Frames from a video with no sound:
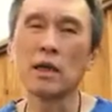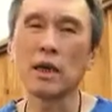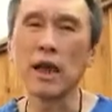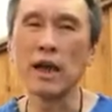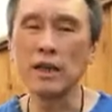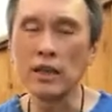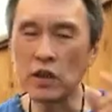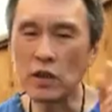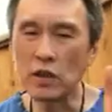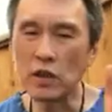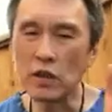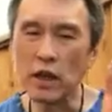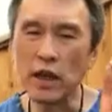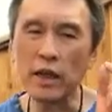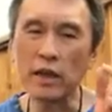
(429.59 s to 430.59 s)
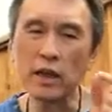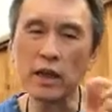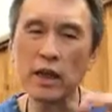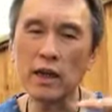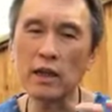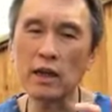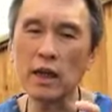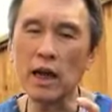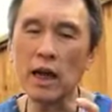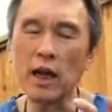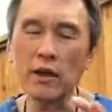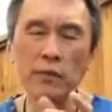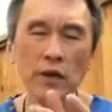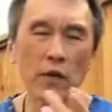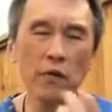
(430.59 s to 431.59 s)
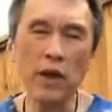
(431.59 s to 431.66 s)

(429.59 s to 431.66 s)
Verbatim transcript: can can can uh, have their